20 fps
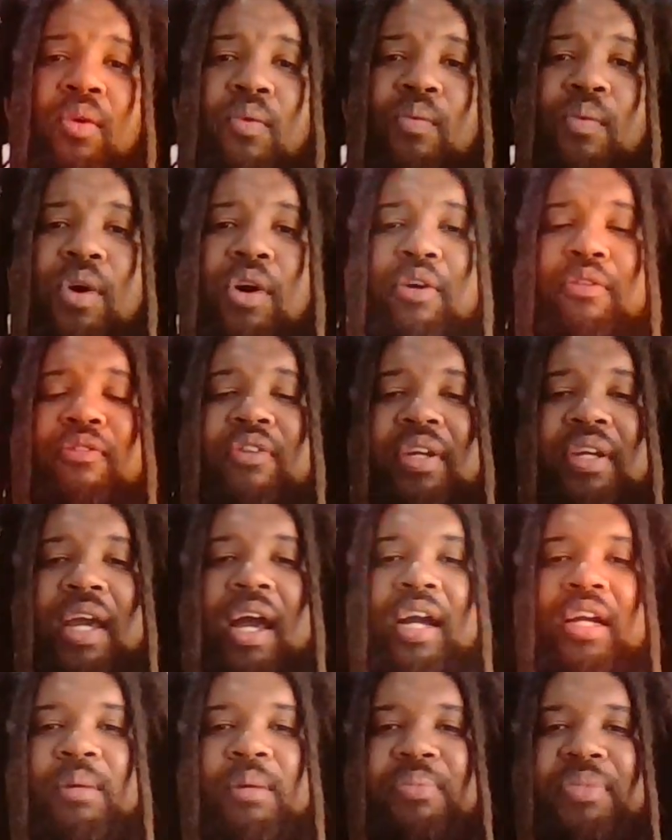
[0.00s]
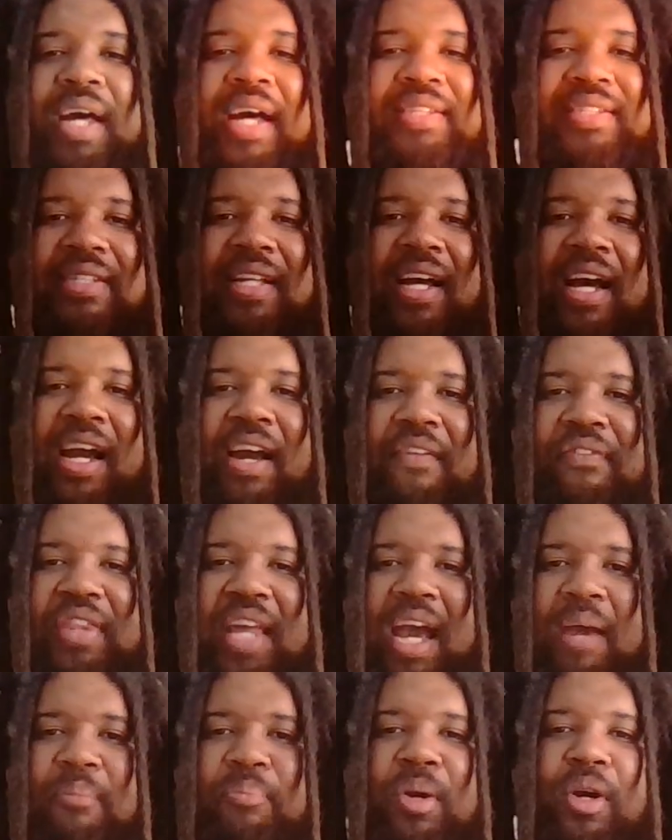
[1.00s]
Well, for Yacob, that's not
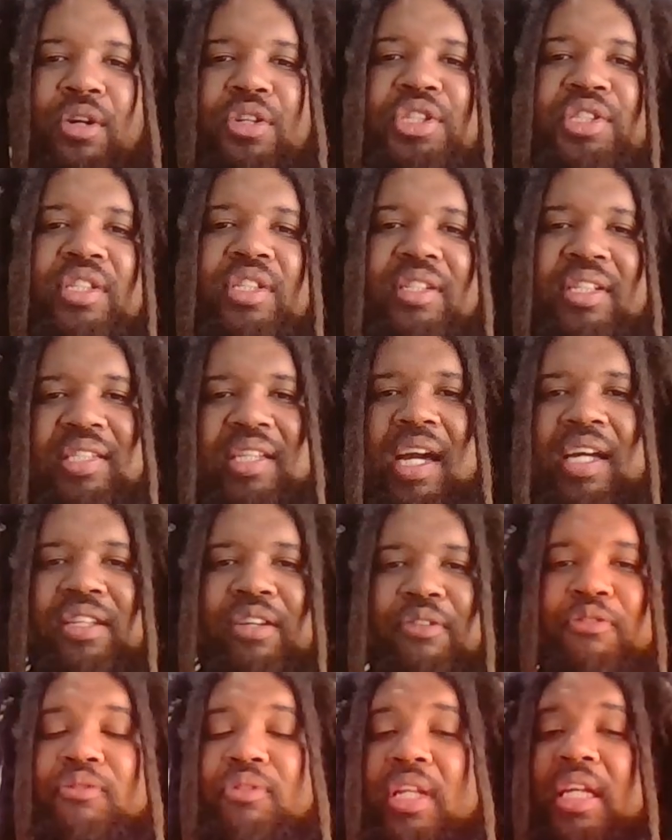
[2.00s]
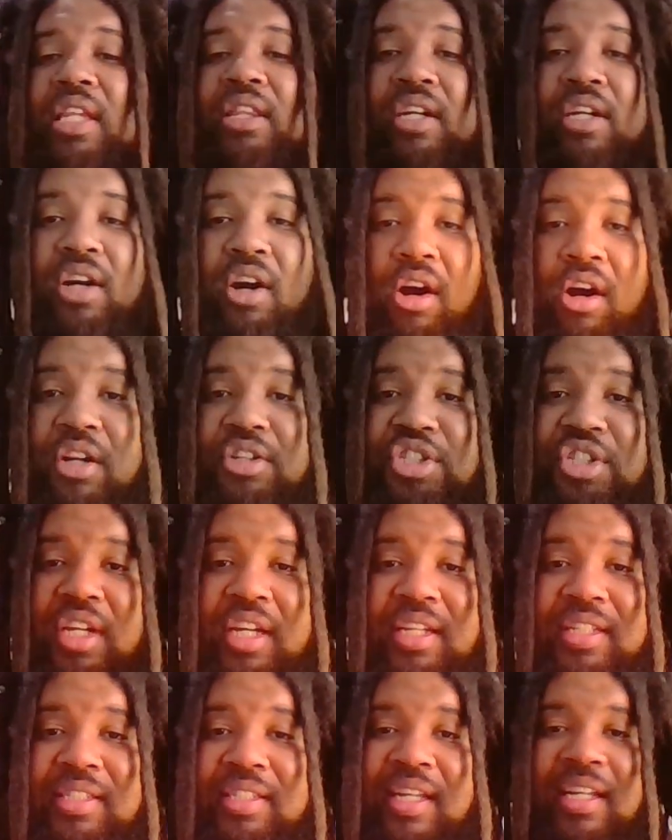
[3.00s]
that person deciding to flee the car
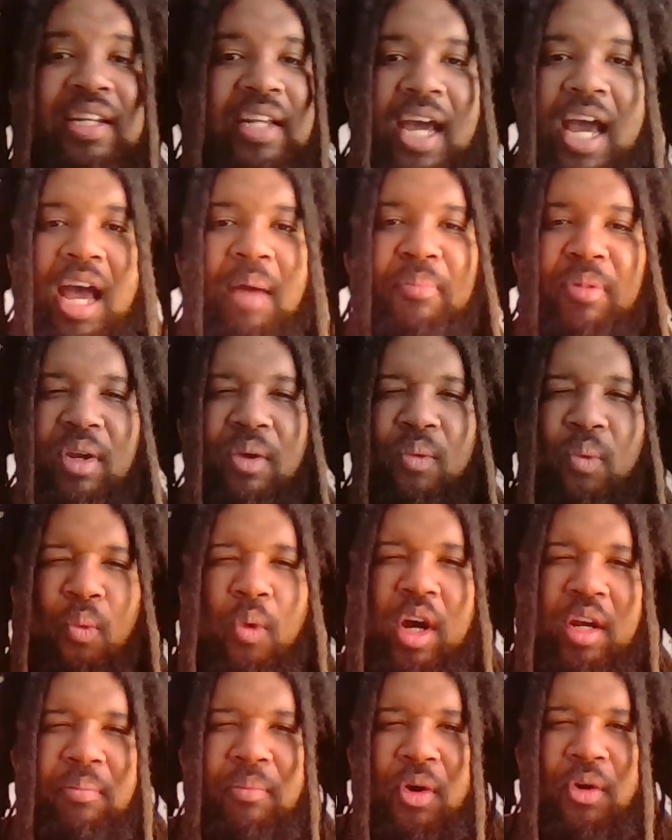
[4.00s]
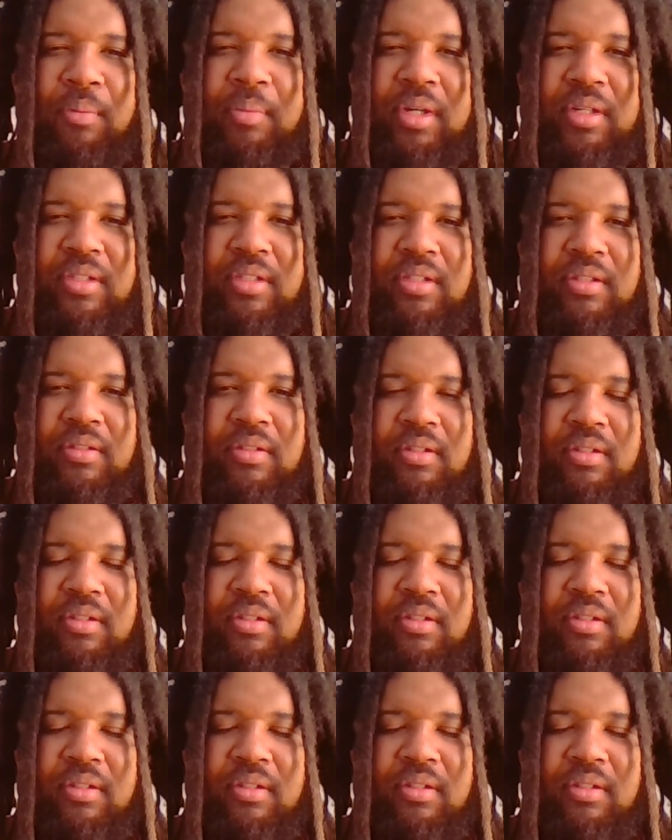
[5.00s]
chase. That didn't happen in one moment,